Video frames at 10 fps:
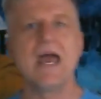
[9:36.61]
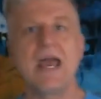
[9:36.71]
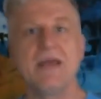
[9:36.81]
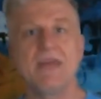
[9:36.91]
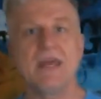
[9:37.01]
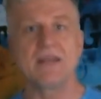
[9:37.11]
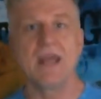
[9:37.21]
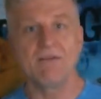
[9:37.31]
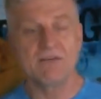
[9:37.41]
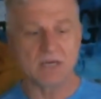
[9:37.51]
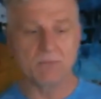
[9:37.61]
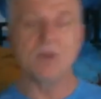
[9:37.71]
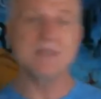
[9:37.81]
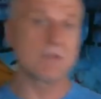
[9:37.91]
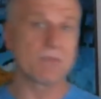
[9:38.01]
and that every time you
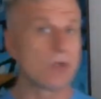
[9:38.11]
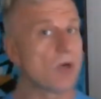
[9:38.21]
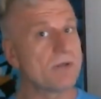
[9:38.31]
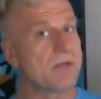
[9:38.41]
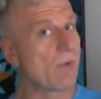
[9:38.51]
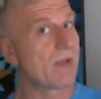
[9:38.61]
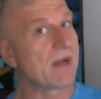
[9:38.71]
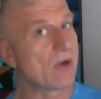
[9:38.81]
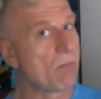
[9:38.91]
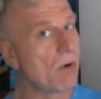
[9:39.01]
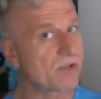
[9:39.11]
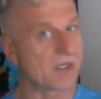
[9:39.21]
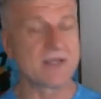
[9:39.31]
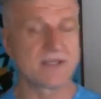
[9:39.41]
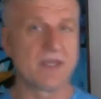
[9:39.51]
eat something good, now we got to go both
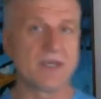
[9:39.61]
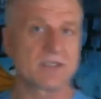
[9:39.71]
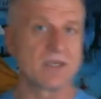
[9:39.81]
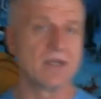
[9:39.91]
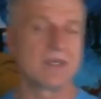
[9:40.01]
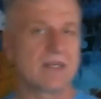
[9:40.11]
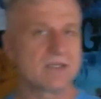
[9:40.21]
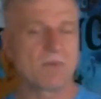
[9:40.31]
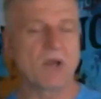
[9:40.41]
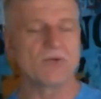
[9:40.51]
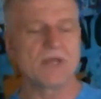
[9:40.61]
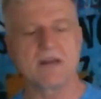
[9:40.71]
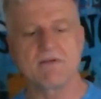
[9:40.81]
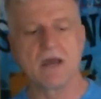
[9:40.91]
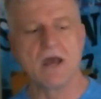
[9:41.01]
sides of this, can't just be all negative.